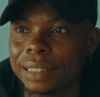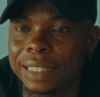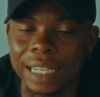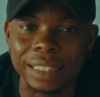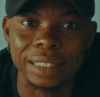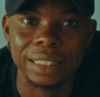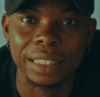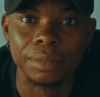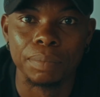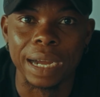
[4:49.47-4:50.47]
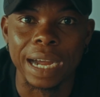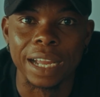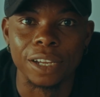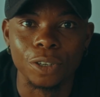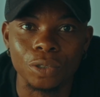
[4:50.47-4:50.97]
getting it
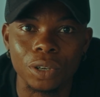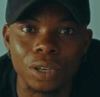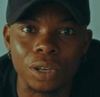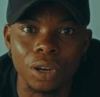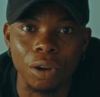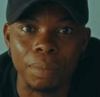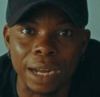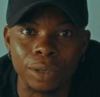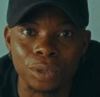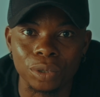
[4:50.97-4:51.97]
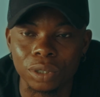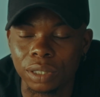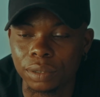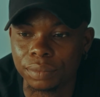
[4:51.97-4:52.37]
by hook or by crook.